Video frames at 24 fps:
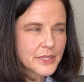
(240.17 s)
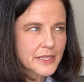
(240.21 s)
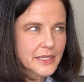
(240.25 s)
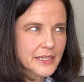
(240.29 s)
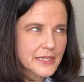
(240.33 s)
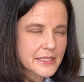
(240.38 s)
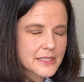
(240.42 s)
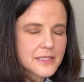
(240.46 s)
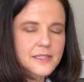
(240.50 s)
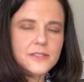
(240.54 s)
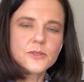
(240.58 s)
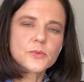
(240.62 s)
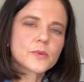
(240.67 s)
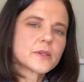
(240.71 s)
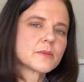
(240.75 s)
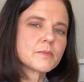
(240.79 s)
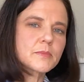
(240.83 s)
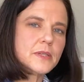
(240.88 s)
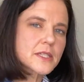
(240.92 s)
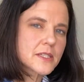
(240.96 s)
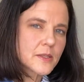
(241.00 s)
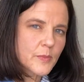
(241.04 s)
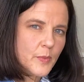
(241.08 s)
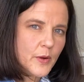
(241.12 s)
but I still
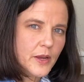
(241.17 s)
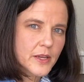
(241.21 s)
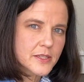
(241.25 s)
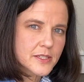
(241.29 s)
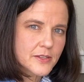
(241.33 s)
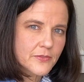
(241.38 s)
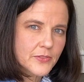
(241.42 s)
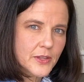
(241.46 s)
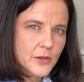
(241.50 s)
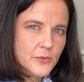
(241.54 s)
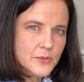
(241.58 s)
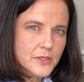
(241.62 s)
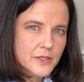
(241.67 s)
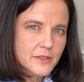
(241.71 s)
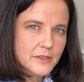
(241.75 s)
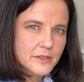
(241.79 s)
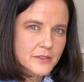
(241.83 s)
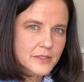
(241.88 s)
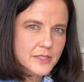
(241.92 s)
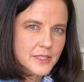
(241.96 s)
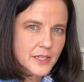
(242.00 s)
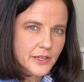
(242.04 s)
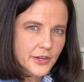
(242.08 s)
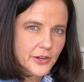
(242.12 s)
wouldn't be surprised if there was a
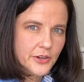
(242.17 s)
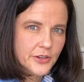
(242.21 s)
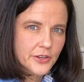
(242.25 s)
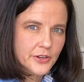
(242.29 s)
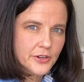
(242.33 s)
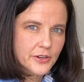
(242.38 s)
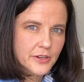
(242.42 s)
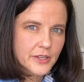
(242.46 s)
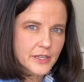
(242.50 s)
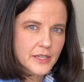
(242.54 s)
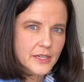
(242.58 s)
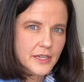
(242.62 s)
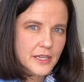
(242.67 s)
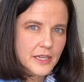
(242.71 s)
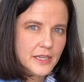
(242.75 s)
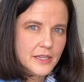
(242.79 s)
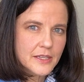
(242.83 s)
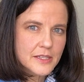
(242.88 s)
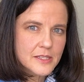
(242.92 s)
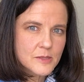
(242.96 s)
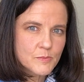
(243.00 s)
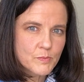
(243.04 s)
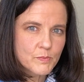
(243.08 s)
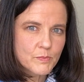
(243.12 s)
little terrier in
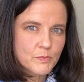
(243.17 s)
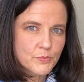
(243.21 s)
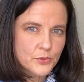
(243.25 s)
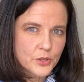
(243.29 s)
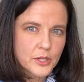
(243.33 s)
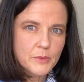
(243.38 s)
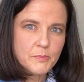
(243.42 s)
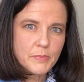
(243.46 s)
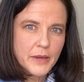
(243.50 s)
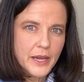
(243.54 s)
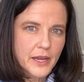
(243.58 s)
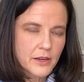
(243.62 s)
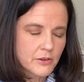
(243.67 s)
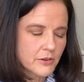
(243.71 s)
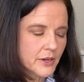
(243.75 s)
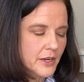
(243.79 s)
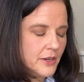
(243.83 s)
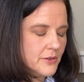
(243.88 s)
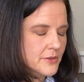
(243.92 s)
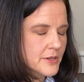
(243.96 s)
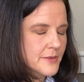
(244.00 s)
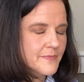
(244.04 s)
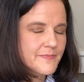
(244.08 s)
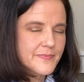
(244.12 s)
his breed
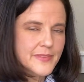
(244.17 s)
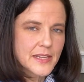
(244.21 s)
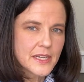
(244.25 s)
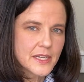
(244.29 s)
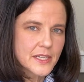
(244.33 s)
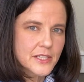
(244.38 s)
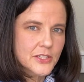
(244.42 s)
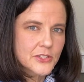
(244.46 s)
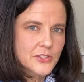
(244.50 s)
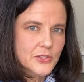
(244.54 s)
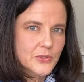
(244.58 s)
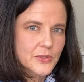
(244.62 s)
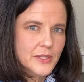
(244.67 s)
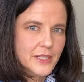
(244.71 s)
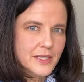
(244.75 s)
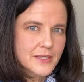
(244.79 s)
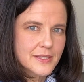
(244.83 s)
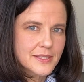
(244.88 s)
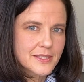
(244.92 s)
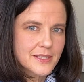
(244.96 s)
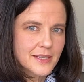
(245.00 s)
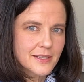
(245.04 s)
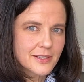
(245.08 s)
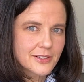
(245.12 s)
background. So
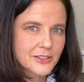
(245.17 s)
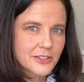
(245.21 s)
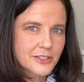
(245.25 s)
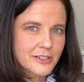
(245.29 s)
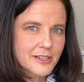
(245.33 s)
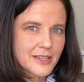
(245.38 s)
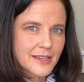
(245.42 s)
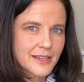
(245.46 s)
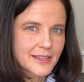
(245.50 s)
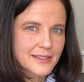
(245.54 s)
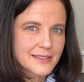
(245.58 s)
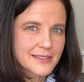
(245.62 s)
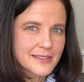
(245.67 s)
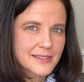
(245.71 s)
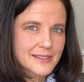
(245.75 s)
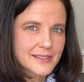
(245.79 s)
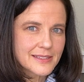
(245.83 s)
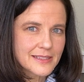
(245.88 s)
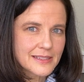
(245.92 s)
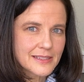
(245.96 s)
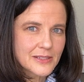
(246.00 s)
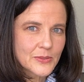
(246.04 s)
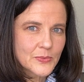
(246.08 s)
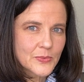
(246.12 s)
let's take a look and
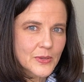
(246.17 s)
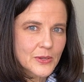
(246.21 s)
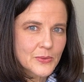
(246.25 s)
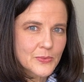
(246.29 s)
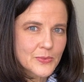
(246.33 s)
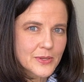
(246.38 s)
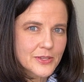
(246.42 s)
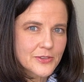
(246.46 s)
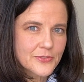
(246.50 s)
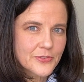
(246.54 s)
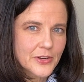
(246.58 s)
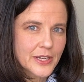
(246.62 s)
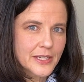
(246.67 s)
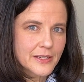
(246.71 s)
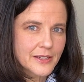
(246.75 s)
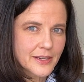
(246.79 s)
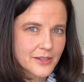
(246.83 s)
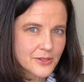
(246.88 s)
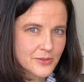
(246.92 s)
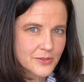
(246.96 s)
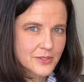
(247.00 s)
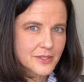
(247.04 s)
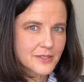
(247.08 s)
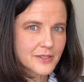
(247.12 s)
see what we find
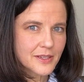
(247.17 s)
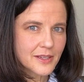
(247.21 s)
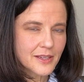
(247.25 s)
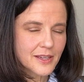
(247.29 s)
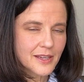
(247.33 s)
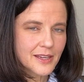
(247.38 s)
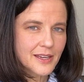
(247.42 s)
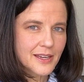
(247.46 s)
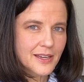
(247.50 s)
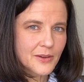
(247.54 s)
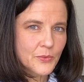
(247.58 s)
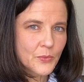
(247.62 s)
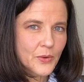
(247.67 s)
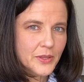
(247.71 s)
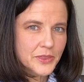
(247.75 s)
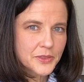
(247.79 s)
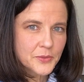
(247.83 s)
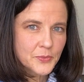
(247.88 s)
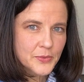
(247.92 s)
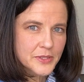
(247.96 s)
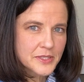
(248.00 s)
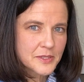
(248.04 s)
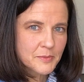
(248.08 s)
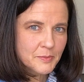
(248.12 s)
out, what
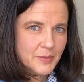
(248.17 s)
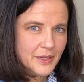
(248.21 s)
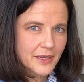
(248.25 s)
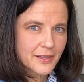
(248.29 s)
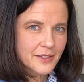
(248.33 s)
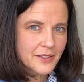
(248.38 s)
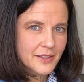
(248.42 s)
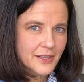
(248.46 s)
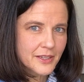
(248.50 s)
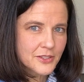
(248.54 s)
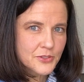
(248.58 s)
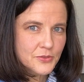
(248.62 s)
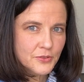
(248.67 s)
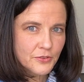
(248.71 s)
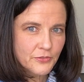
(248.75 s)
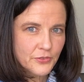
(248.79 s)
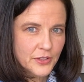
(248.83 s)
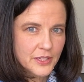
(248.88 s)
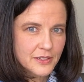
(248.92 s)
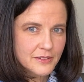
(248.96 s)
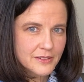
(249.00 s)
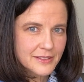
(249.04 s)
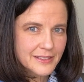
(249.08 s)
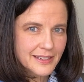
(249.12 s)
the wisdom panel has
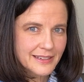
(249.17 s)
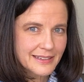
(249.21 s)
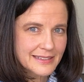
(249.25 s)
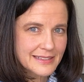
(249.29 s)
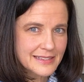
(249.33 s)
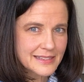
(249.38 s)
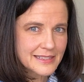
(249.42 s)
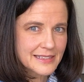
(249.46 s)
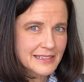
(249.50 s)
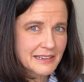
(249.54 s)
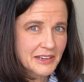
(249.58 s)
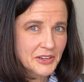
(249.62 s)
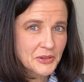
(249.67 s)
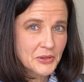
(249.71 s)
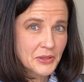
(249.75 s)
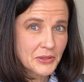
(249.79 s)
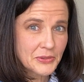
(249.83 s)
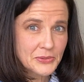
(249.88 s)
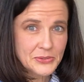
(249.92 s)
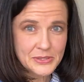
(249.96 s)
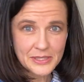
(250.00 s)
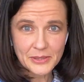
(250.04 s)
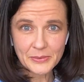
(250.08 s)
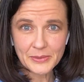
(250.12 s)
revealed, and see how
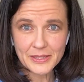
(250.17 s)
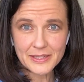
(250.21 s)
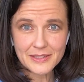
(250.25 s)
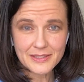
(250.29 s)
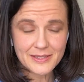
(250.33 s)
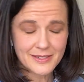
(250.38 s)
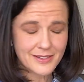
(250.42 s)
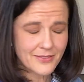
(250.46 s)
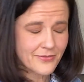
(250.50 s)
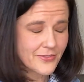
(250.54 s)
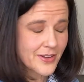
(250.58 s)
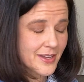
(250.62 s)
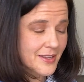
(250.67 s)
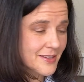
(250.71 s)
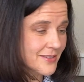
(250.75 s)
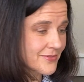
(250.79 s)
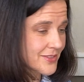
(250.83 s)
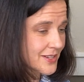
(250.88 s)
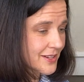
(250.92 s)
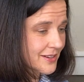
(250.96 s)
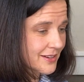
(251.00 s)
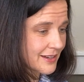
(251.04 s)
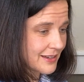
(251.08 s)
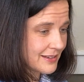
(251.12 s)
close I was and if I
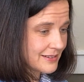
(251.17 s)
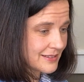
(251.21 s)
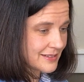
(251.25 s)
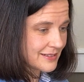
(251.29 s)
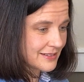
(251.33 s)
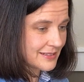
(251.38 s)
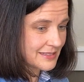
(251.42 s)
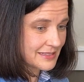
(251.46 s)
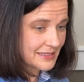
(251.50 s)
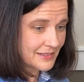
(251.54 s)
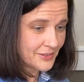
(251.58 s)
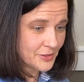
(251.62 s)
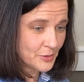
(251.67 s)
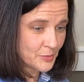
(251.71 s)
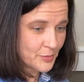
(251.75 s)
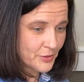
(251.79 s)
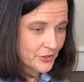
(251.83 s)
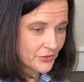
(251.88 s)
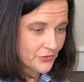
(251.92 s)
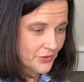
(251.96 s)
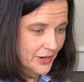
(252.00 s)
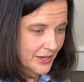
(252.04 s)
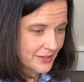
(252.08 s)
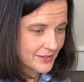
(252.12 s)
even got a single
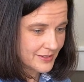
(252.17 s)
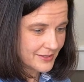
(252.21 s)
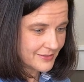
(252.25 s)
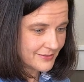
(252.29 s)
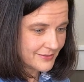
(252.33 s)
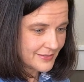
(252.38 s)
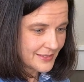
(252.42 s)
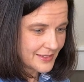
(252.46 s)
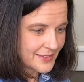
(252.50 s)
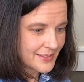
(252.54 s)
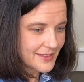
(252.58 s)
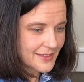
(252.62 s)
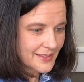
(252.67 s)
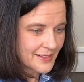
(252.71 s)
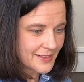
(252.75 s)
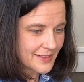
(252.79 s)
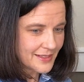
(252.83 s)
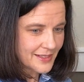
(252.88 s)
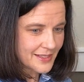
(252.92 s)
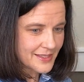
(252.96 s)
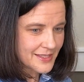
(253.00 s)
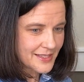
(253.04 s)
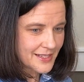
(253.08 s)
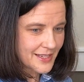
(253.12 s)
breed right.
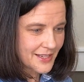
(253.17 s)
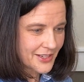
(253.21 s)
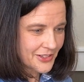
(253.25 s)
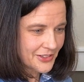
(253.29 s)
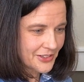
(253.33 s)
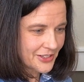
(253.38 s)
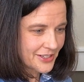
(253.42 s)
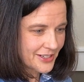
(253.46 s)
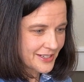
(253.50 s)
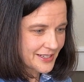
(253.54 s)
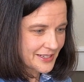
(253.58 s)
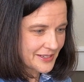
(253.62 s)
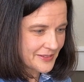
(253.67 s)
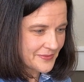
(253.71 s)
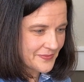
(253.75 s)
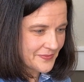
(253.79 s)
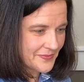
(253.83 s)
Let's take a look.